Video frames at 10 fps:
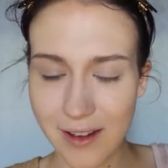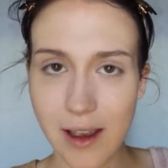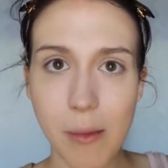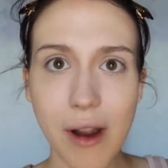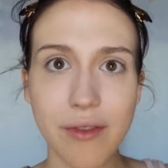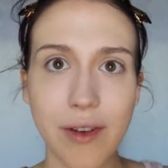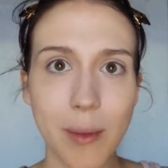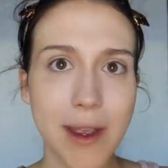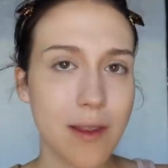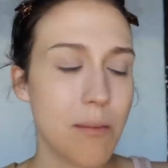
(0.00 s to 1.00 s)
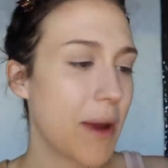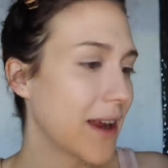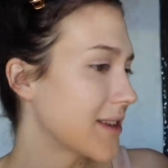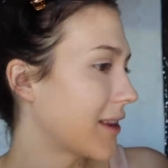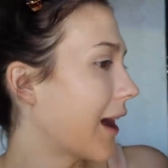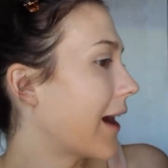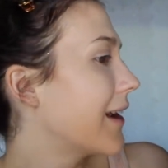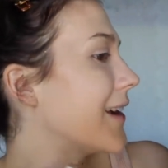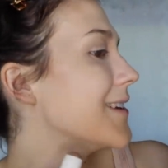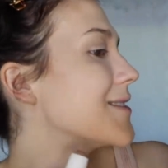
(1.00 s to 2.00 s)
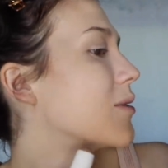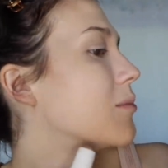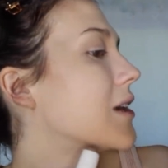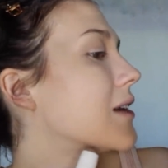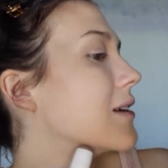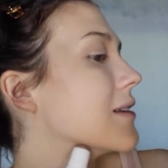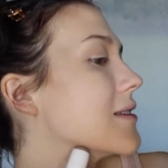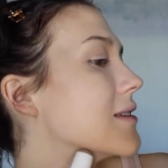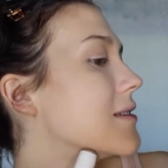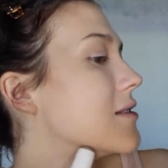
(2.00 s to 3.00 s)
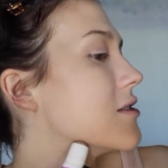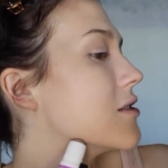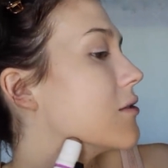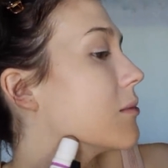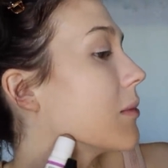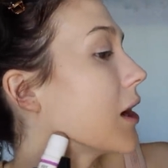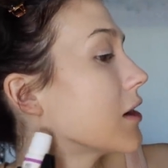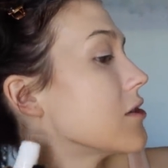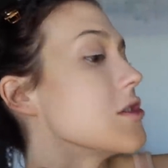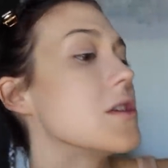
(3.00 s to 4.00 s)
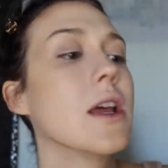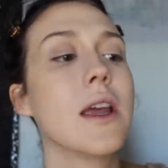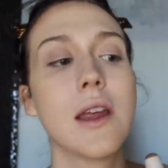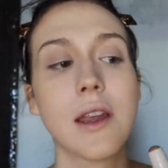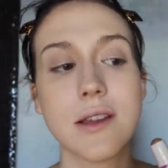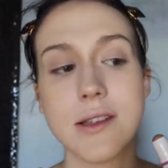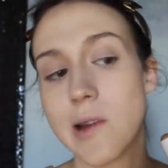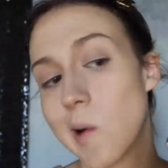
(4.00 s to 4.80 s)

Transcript: I'm not filming in the best lighting, so I'm like, is this too much? Is it